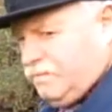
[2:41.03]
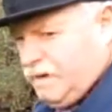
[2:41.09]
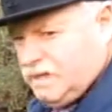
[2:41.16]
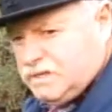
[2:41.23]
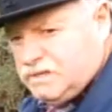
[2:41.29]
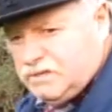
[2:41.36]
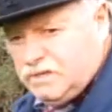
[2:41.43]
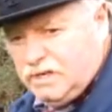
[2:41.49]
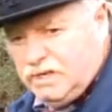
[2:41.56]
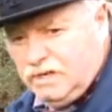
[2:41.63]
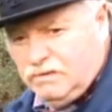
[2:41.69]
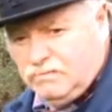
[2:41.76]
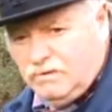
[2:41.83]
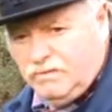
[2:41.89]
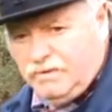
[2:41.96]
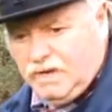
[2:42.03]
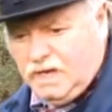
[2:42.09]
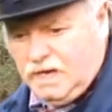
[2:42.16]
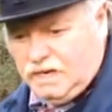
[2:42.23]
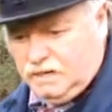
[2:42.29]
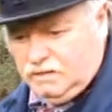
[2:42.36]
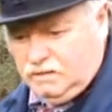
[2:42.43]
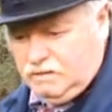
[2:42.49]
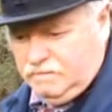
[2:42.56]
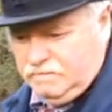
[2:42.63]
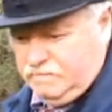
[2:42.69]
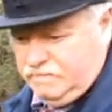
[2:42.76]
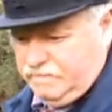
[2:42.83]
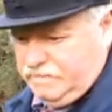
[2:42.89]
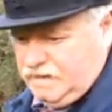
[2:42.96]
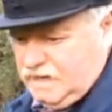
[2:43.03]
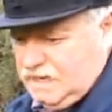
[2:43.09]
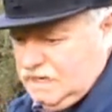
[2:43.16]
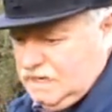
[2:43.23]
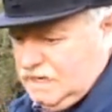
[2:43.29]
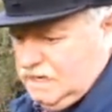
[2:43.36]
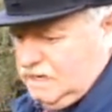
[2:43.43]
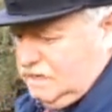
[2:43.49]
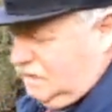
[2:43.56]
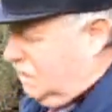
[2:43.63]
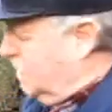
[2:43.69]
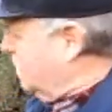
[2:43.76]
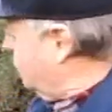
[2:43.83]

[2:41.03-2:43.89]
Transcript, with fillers: back to the River Gannel, that,